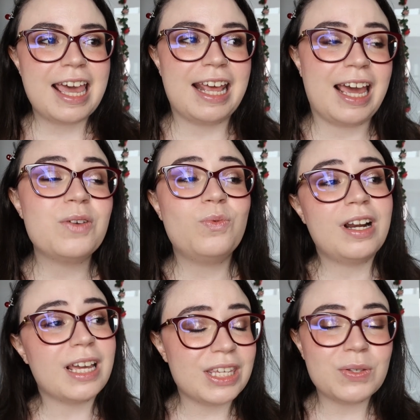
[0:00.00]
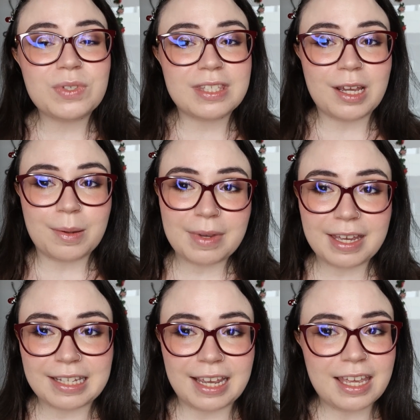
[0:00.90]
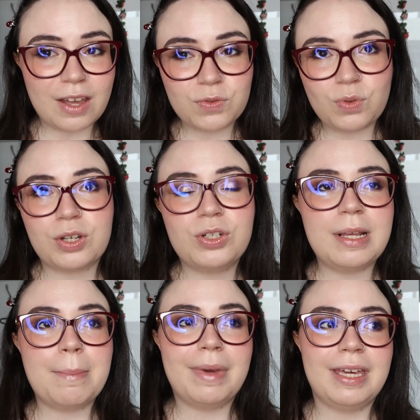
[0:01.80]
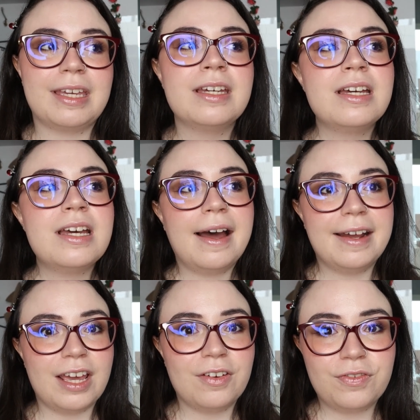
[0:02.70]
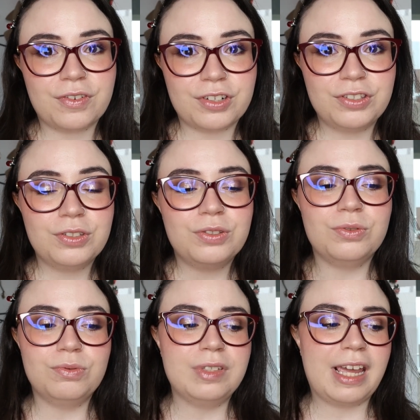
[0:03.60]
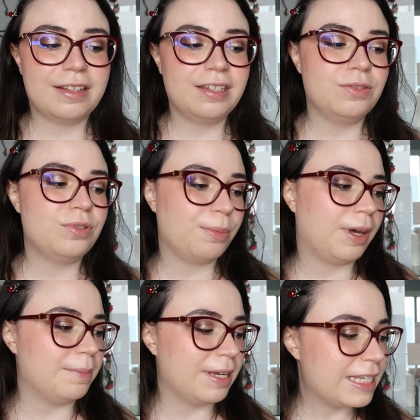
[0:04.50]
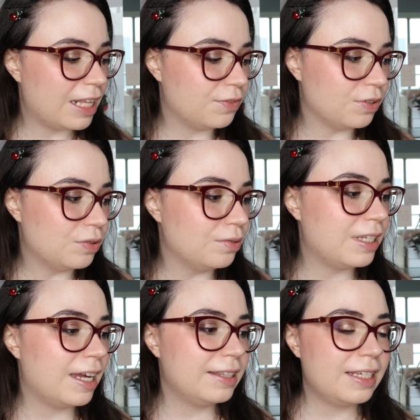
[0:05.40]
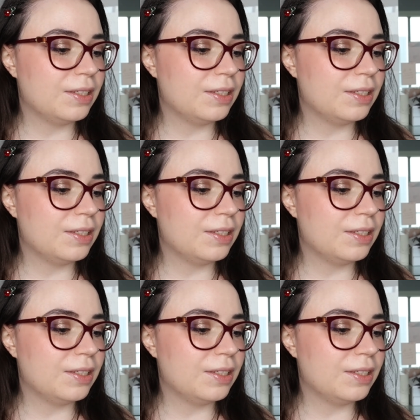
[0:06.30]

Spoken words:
and I want to use them, and I have to actually make an effort to do that and to remind myself to do that.